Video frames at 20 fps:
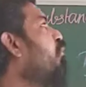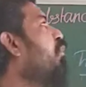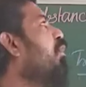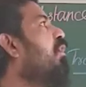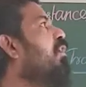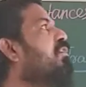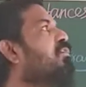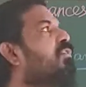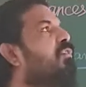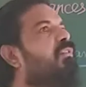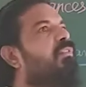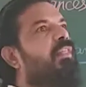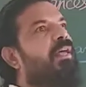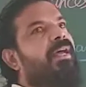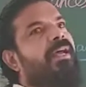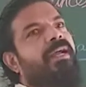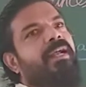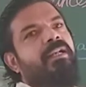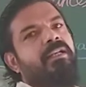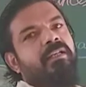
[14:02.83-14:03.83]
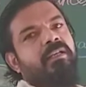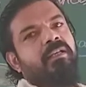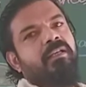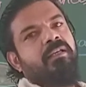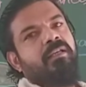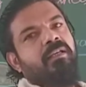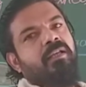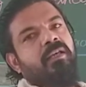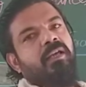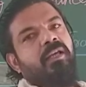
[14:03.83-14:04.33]
falls on
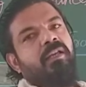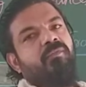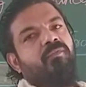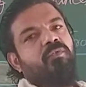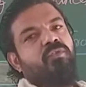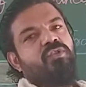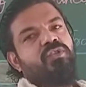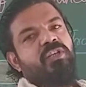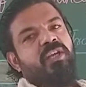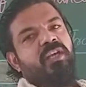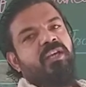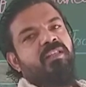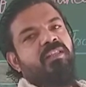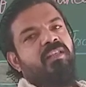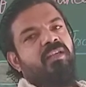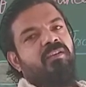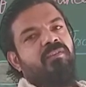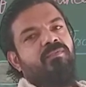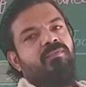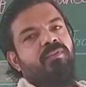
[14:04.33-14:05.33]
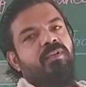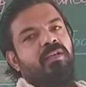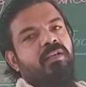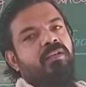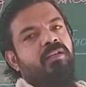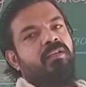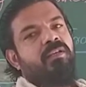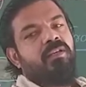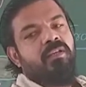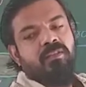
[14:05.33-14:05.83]
that, and if you check in the
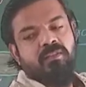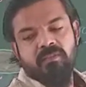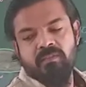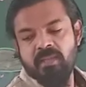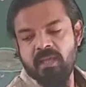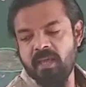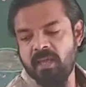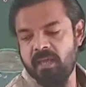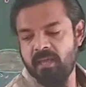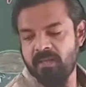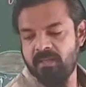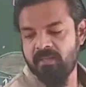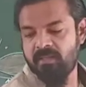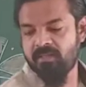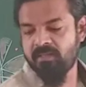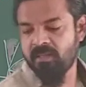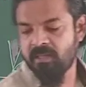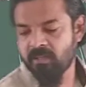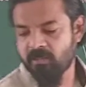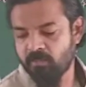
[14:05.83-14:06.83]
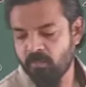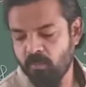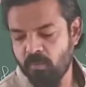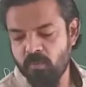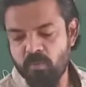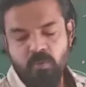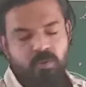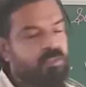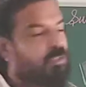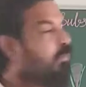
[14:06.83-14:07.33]
evening, there is a
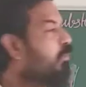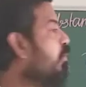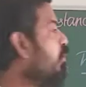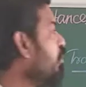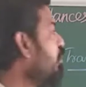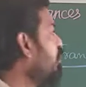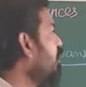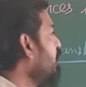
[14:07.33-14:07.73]
small